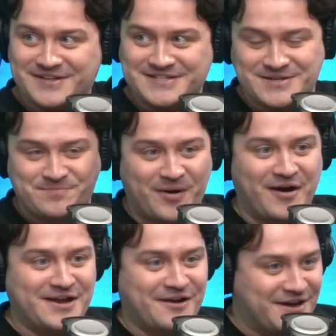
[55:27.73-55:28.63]
This is a
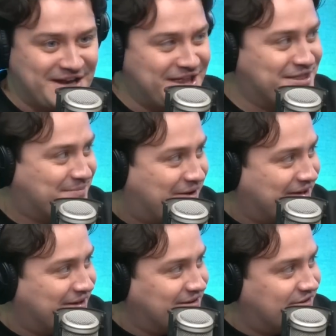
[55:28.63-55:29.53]
byline, hit the
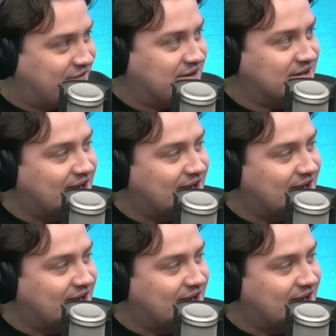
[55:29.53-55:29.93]
byline defender.